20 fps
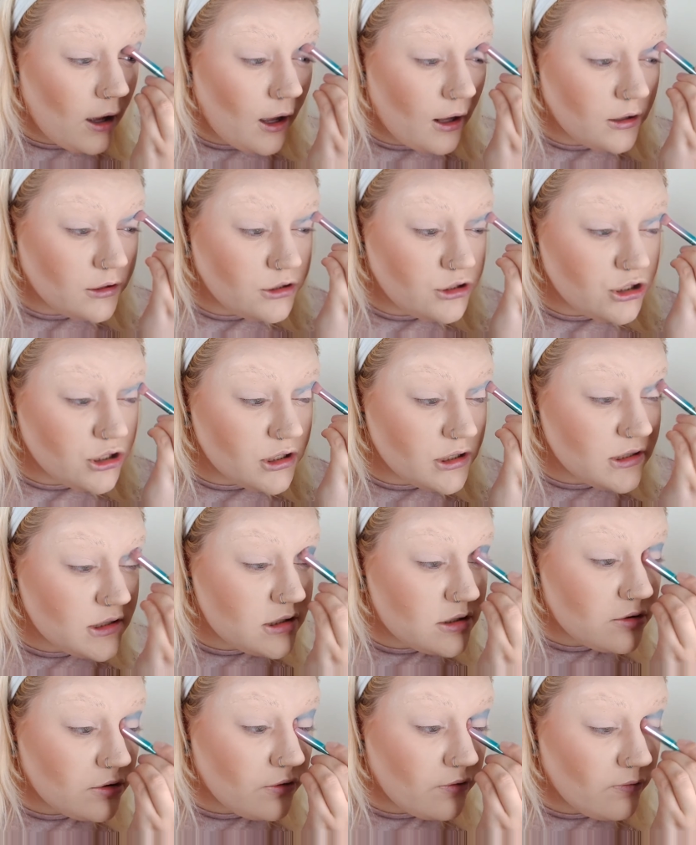and
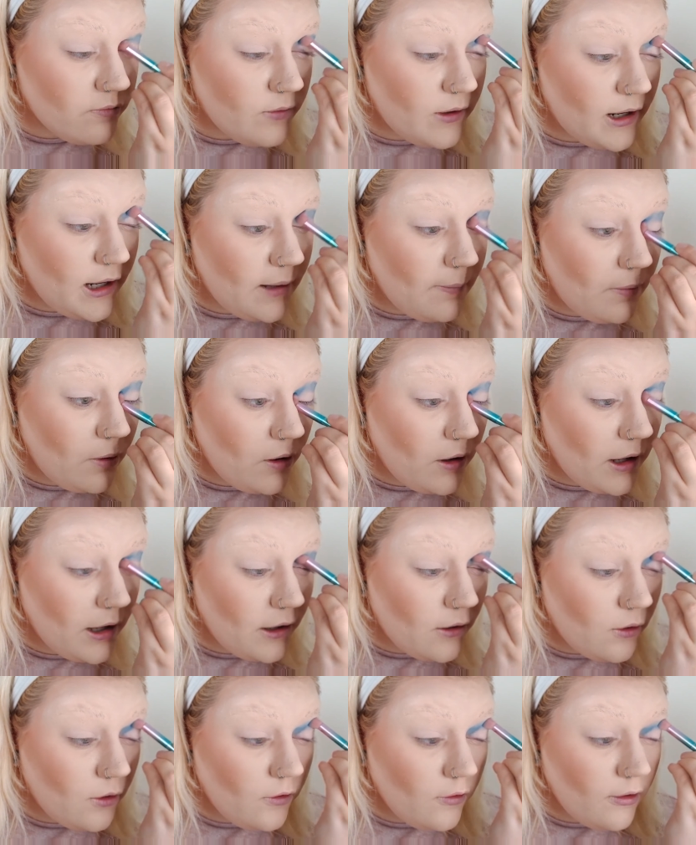just really
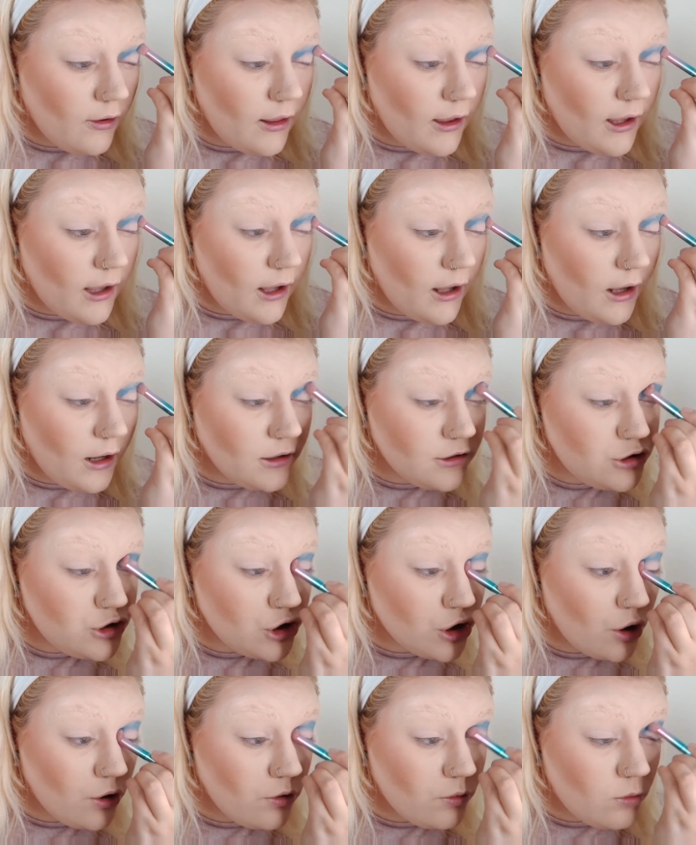putting it on there.
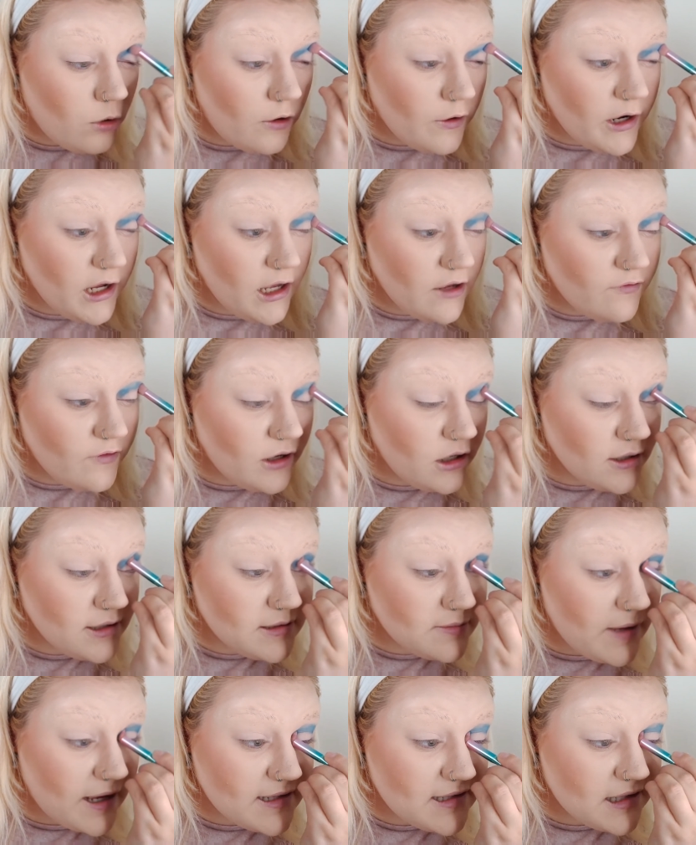Don't worry if it
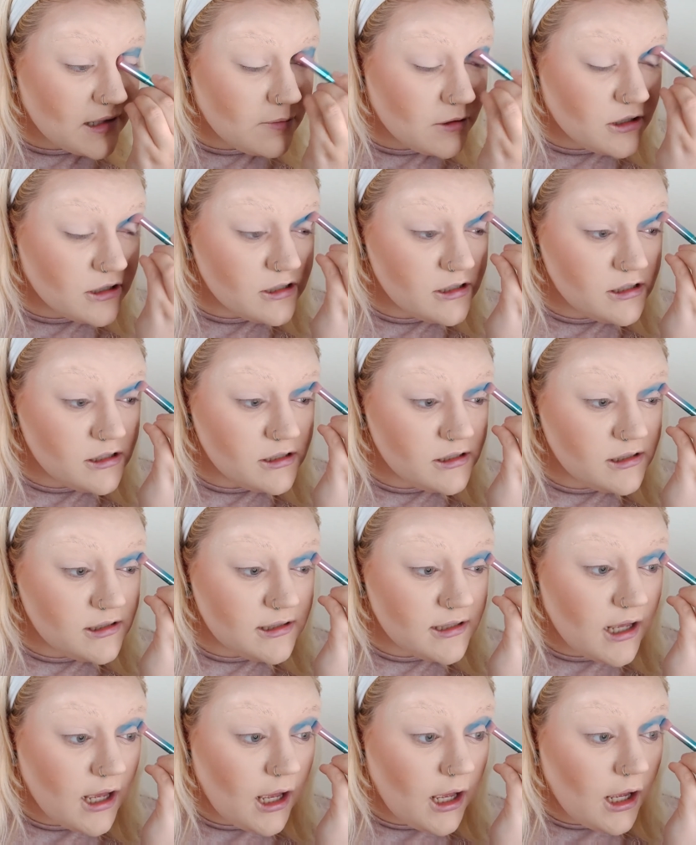looks messy,
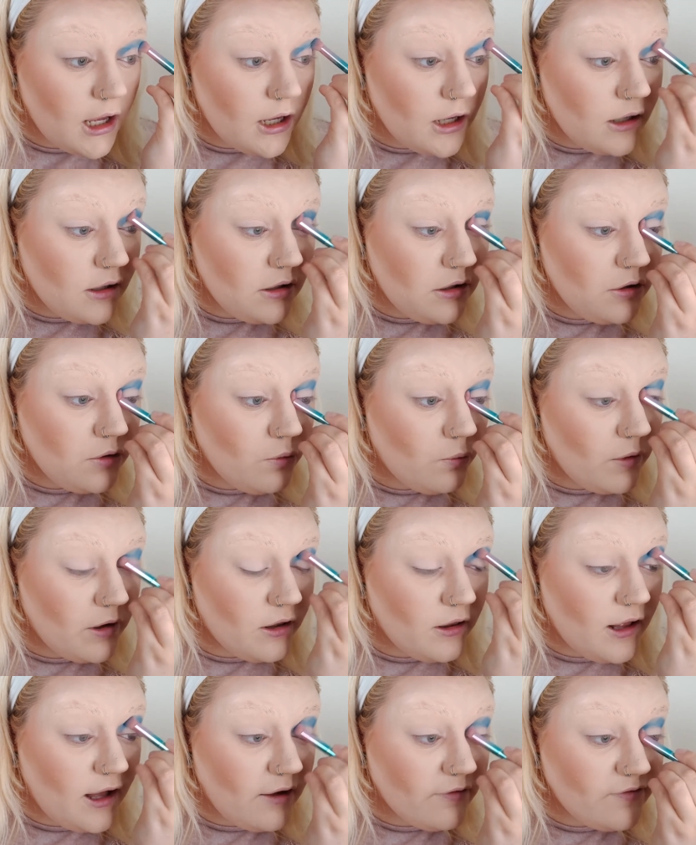because you
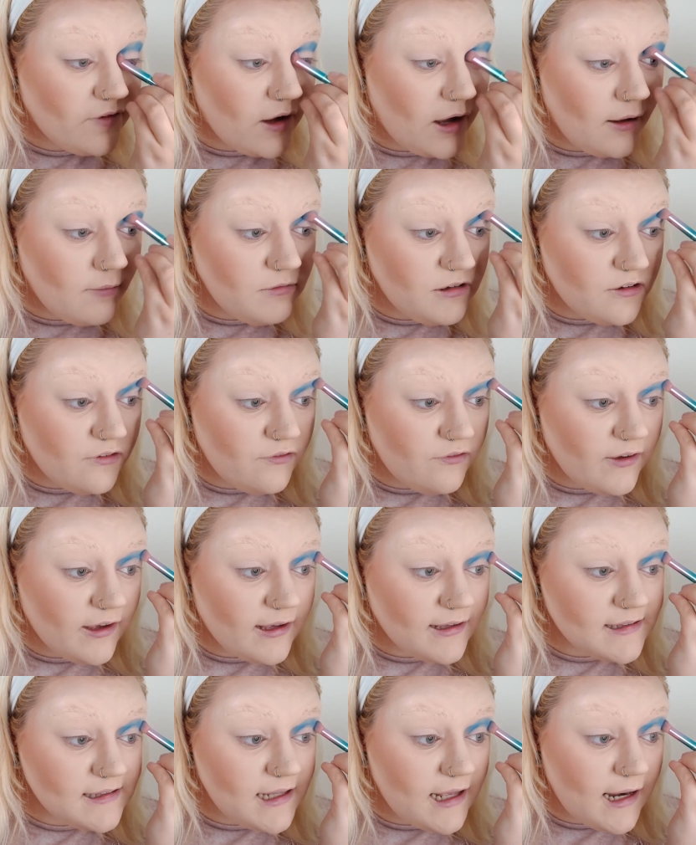will have time to
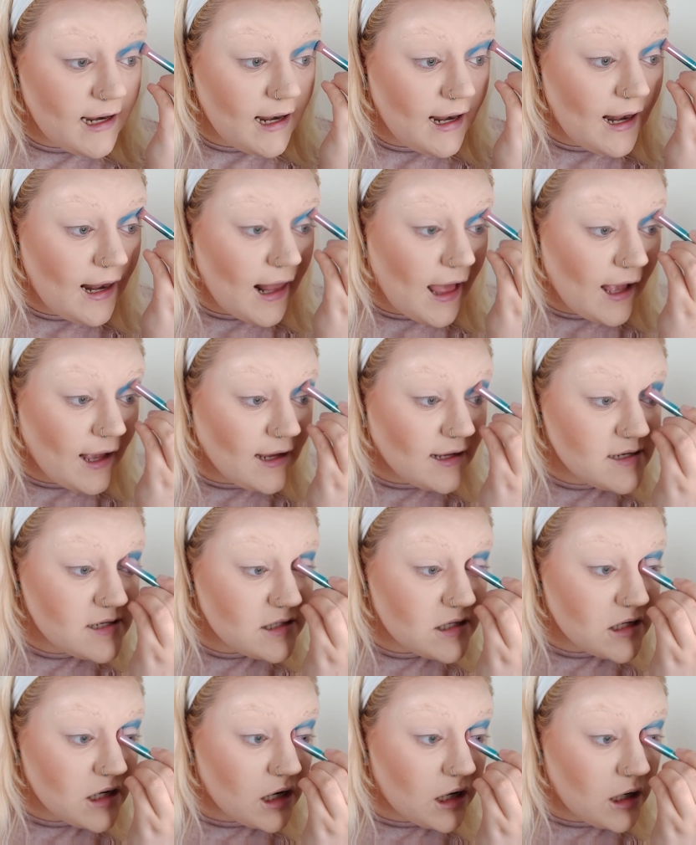fix it
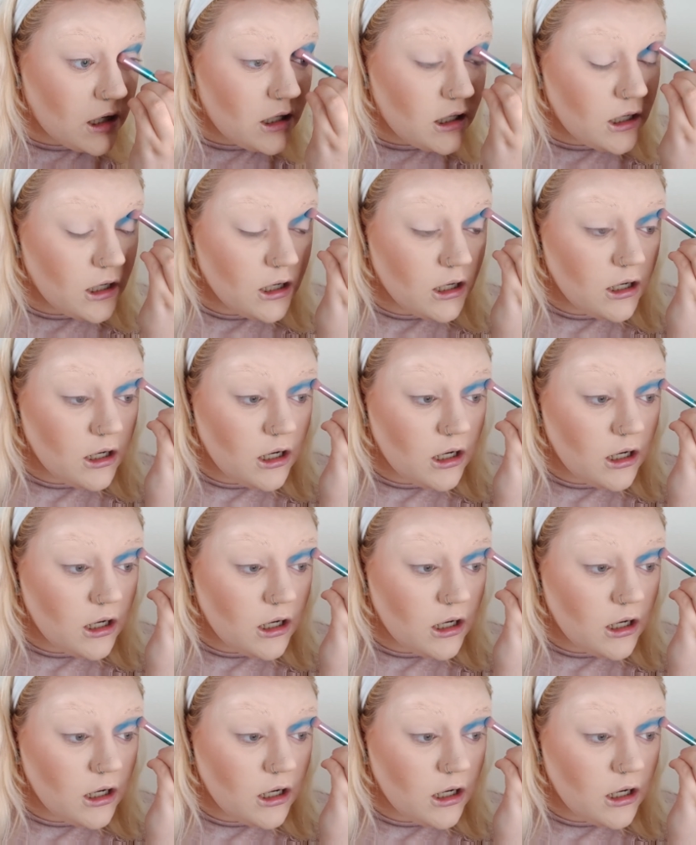later.